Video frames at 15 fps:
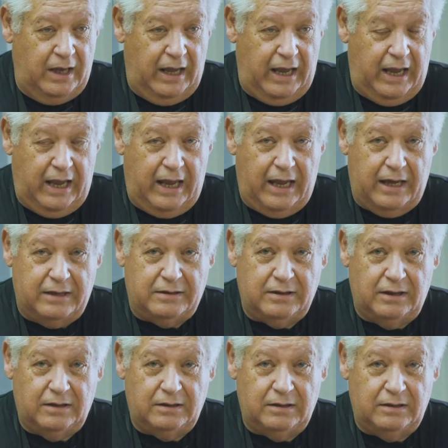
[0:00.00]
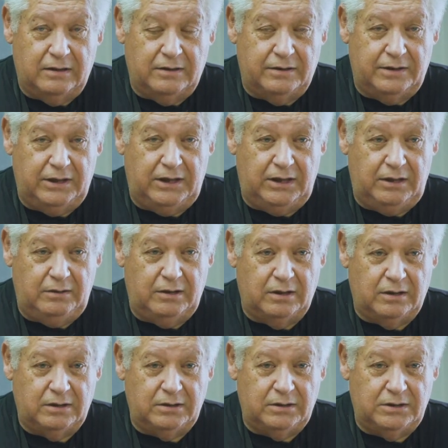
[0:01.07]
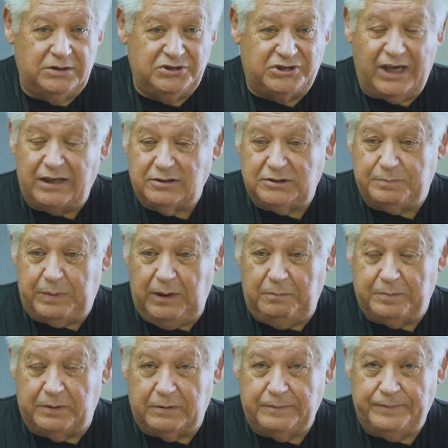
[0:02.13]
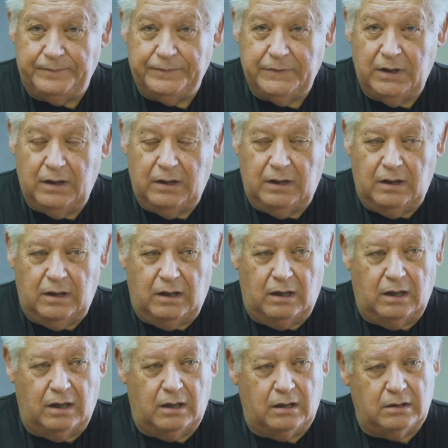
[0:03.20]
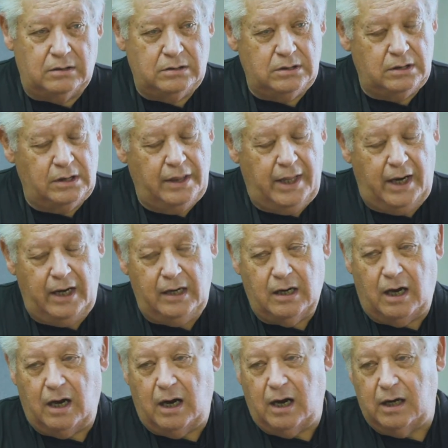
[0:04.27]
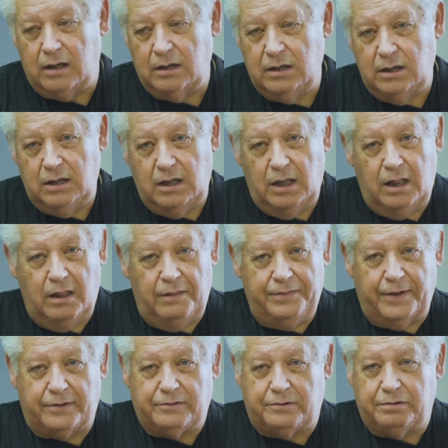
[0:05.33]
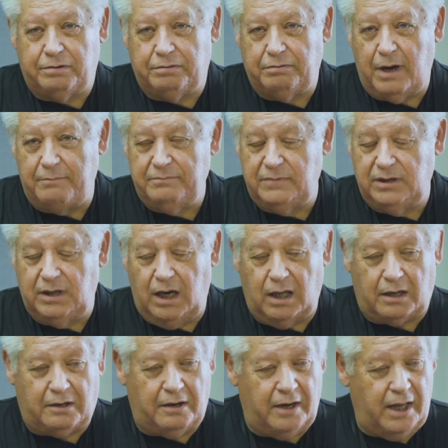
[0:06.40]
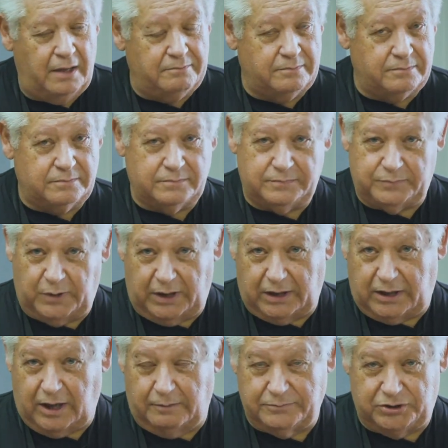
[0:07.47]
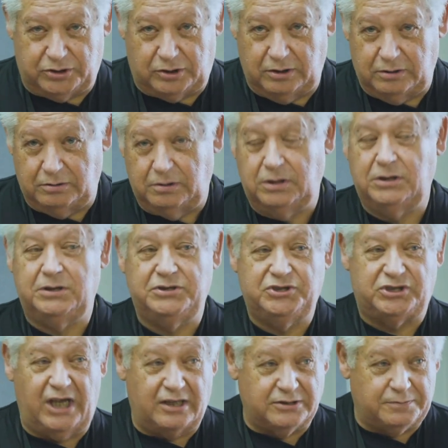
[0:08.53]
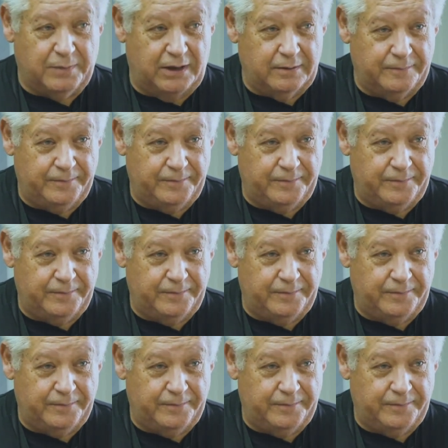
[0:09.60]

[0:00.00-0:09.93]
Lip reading: And the salespeople, oh, they are the creme de la creme when it comes to salesmen.